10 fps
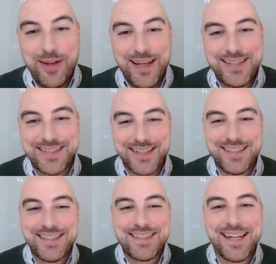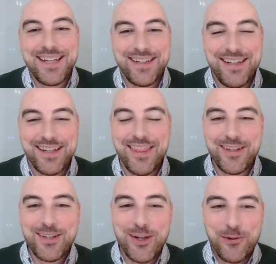is I can say I like the
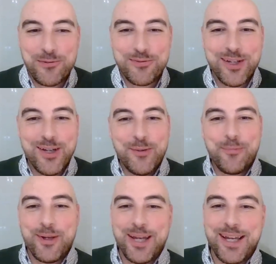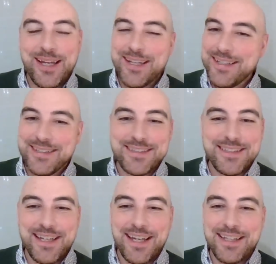golf, but
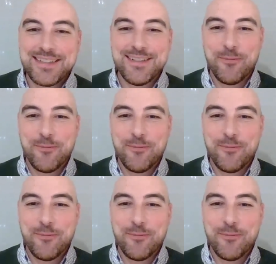it's not